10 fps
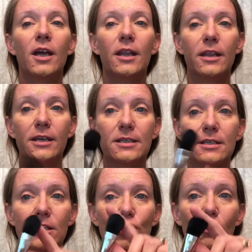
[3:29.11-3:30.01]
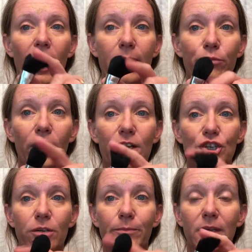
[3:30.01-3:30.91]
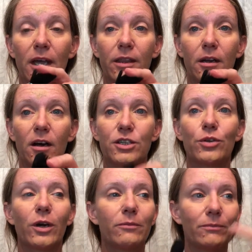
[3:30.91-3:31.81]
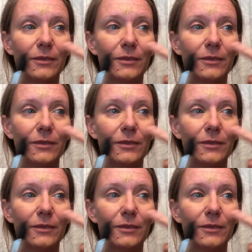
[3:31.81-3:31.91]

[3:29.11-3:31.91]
This is a dry brush, nothing onto it.